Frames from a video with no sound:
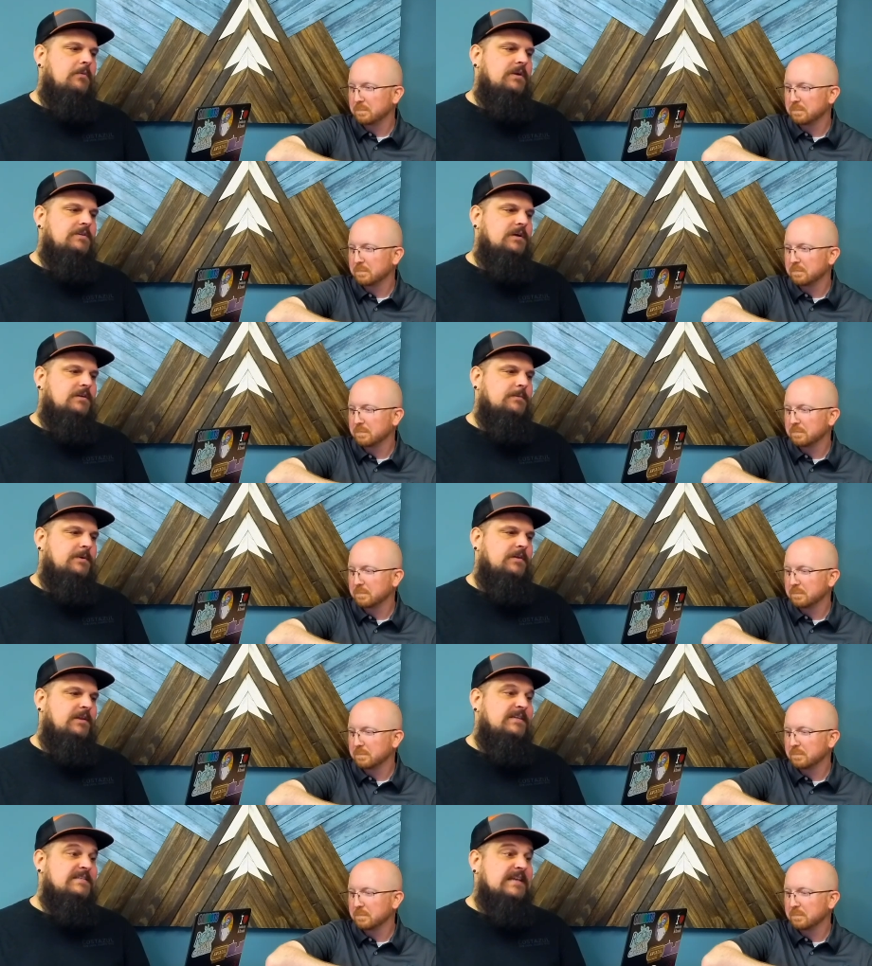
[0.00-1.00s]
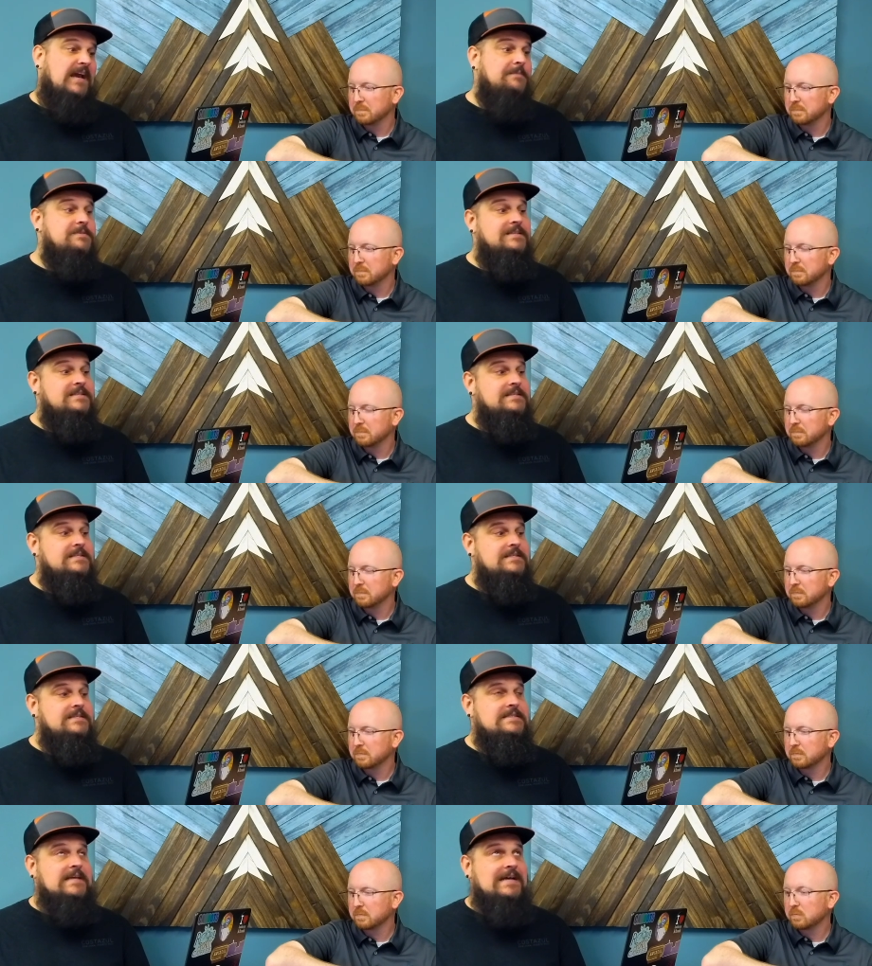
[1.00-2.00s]
Speaker 1: of want to talk about like signs
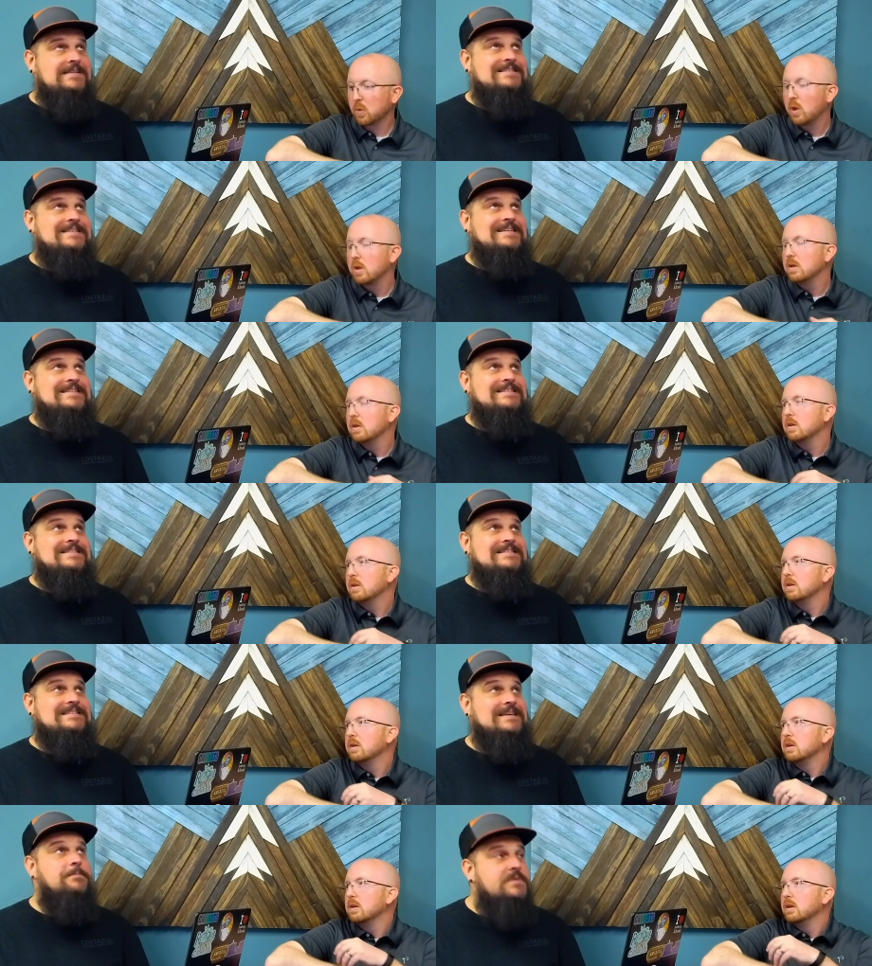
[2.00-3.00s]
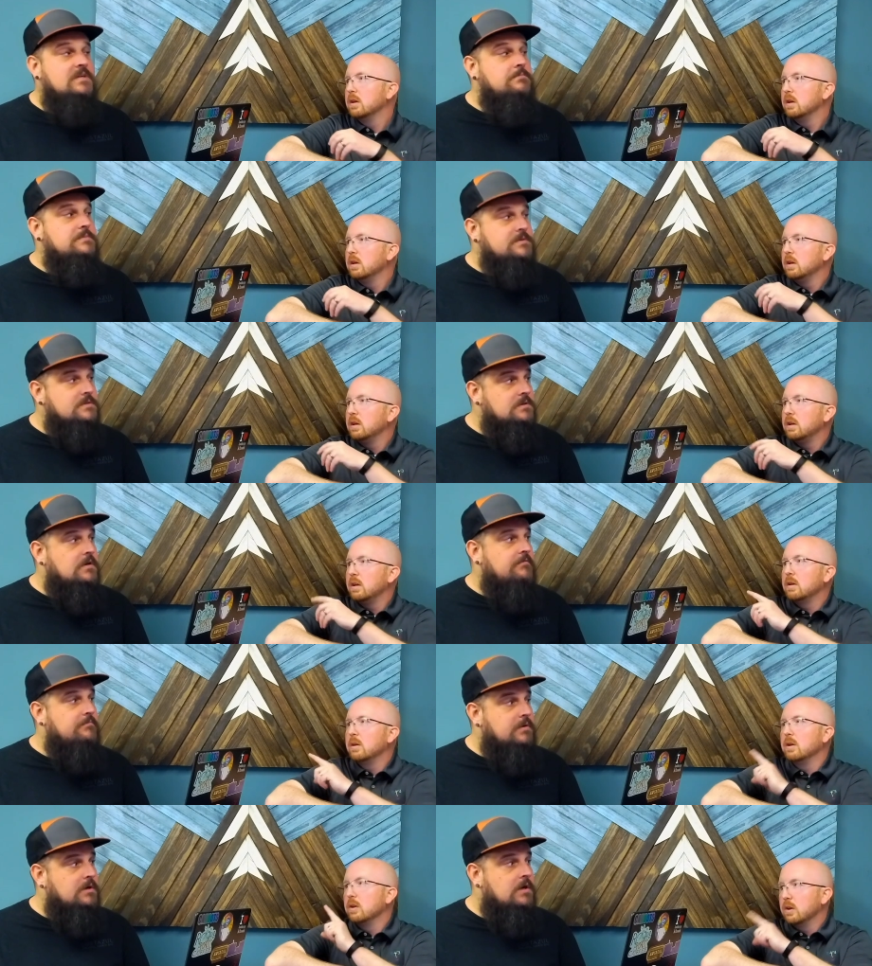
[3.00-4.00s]
and symptoms of
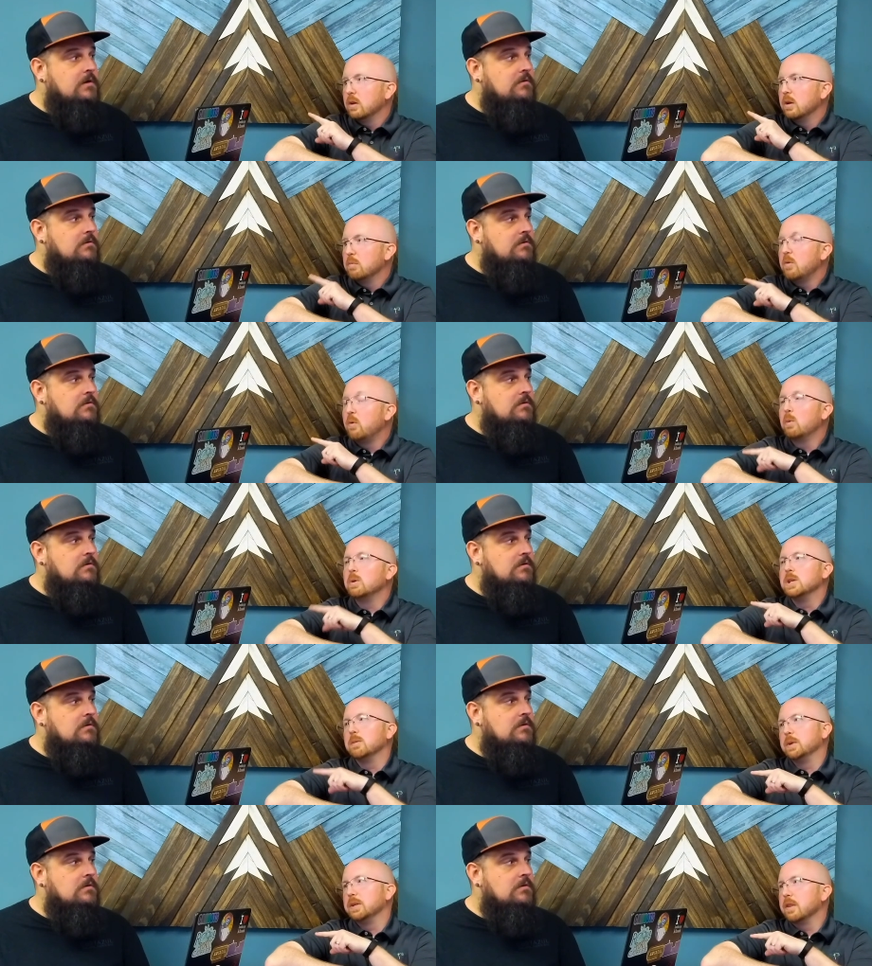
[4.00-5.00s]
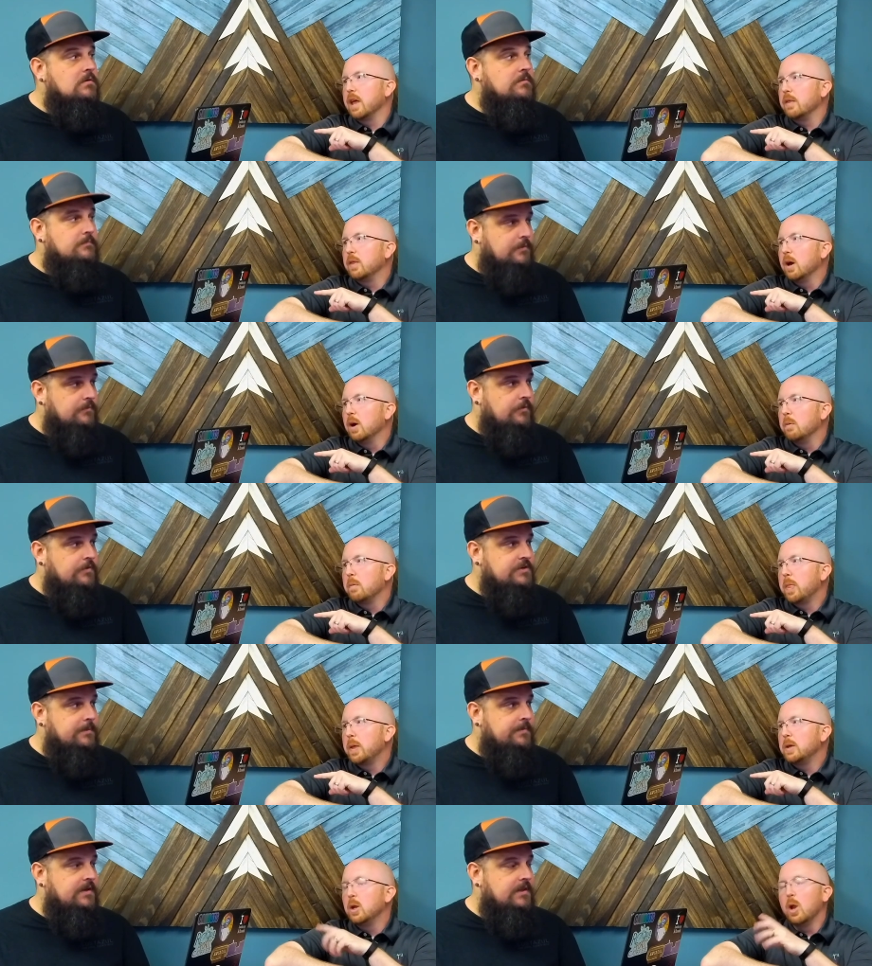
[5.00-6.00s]
burnout. Before we jump into that,
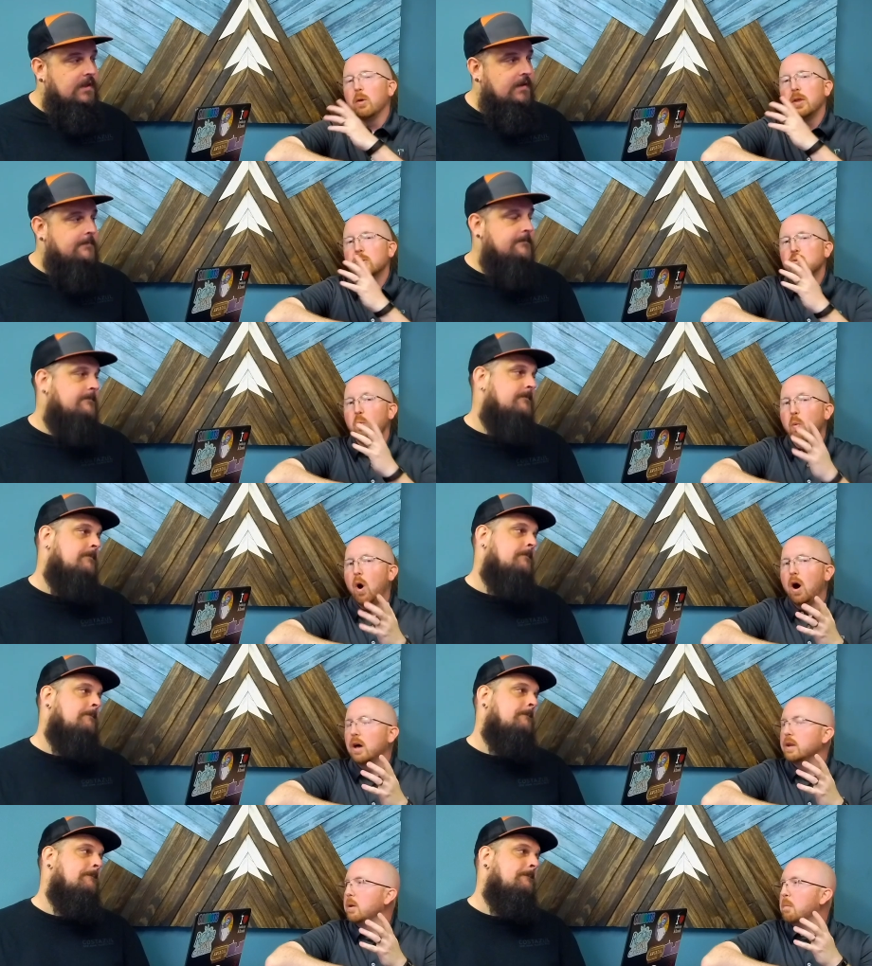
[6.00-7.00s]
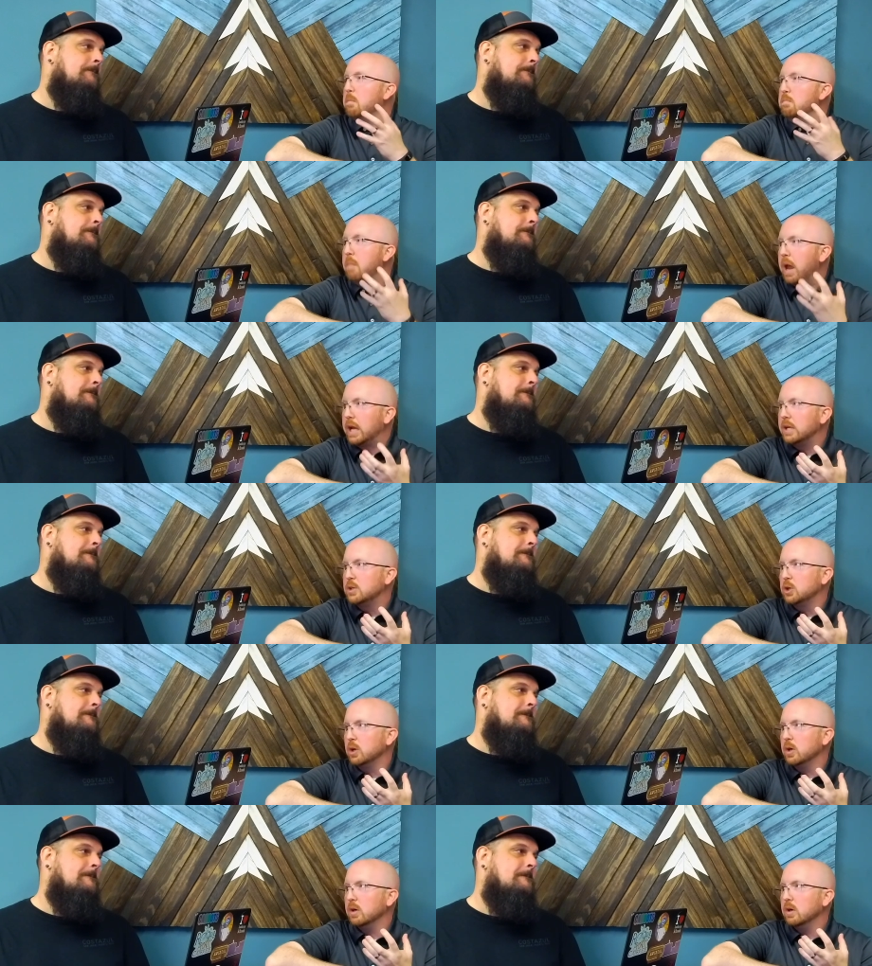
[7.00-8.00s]
though, there's one
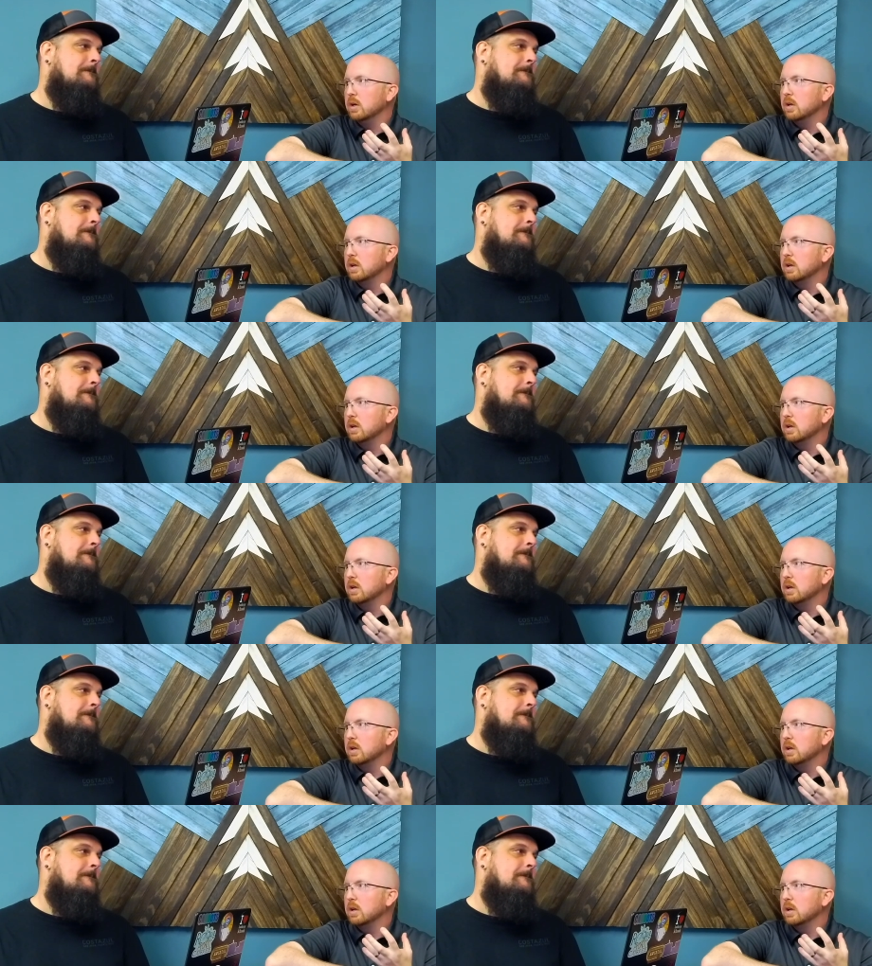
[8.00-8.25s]
major